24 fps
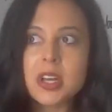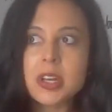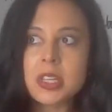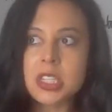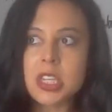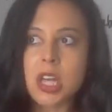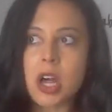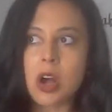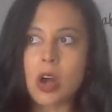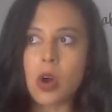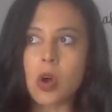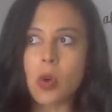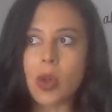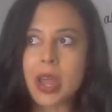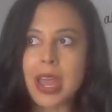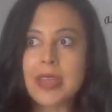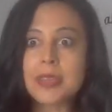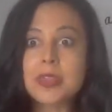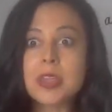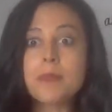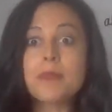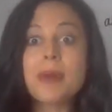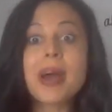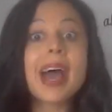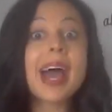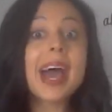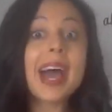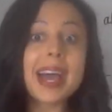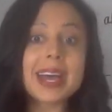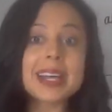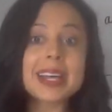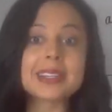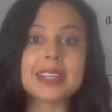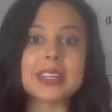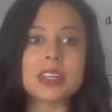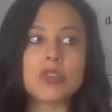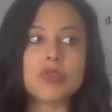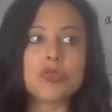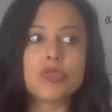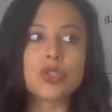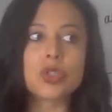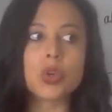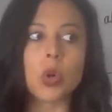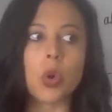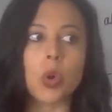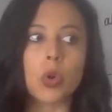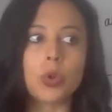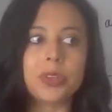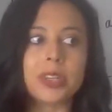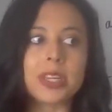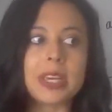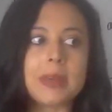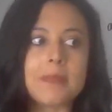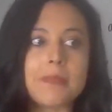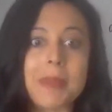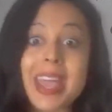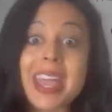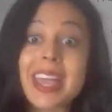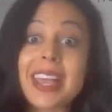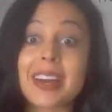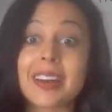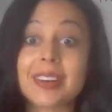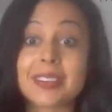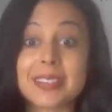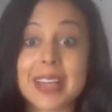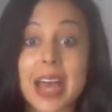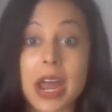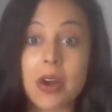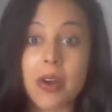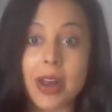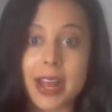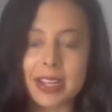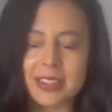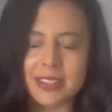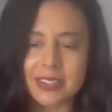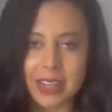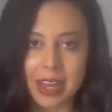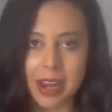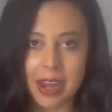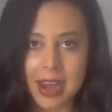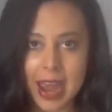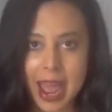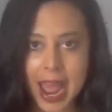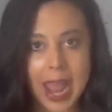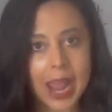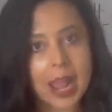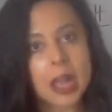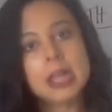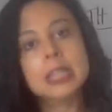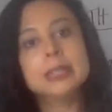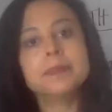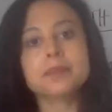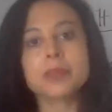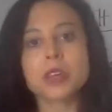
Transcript: So in the past, they used to only make it on Saturday and Sunday.